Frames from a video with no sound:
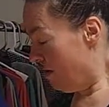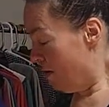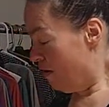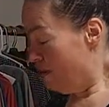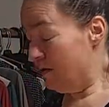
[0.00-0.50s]

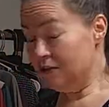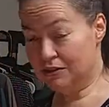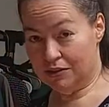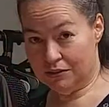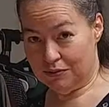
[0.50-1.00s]

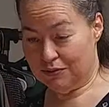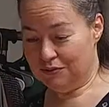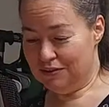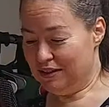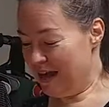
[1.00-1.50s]
Also,
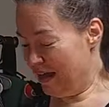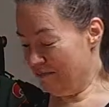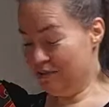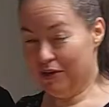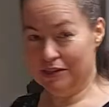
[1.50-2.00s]

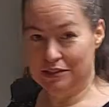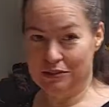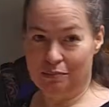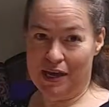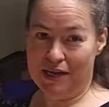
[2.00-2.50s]
after I do a
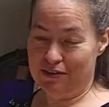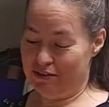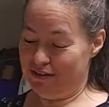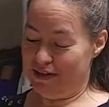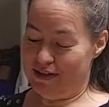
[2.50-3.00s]

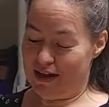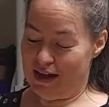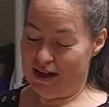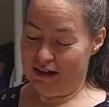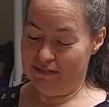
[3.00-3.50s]
pattern, I
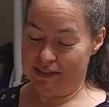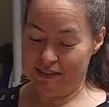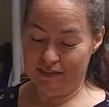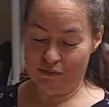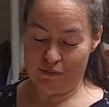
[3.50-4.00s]
have these
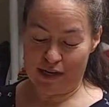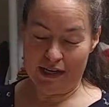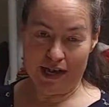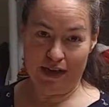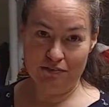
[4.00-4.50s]
little white
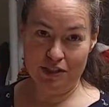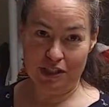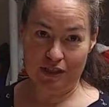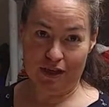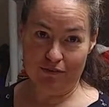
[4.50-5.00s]

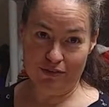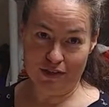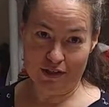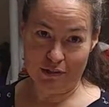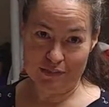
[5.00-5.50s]
half-sheet
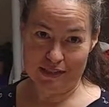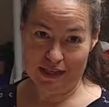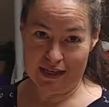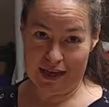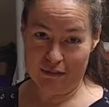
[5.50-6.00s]
envelopes,
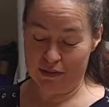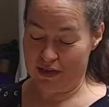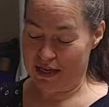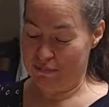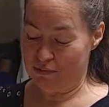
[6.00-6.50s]
and I will
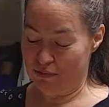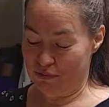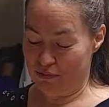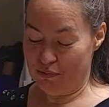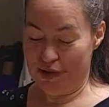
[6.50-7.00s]
label
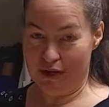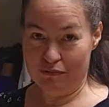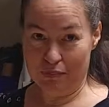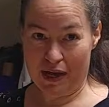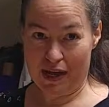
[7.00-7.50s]

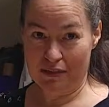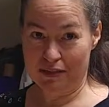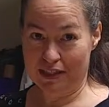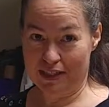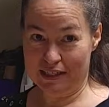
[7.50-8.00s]
whatever pattern
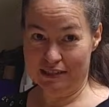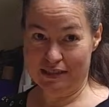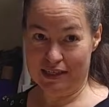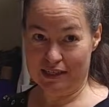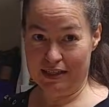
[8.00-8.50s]
it is
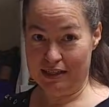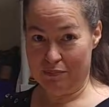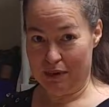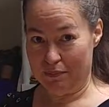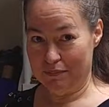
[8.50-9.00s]
and keep
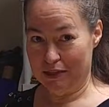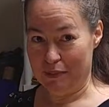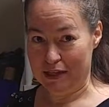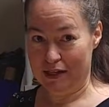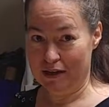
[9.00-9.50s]
my
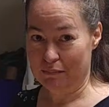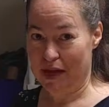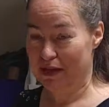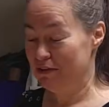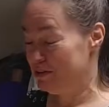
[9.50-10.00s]
cut
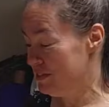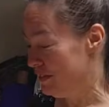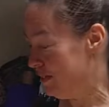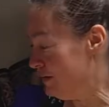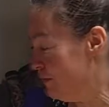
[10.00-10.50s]
patterns in
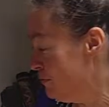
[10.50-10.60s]
here.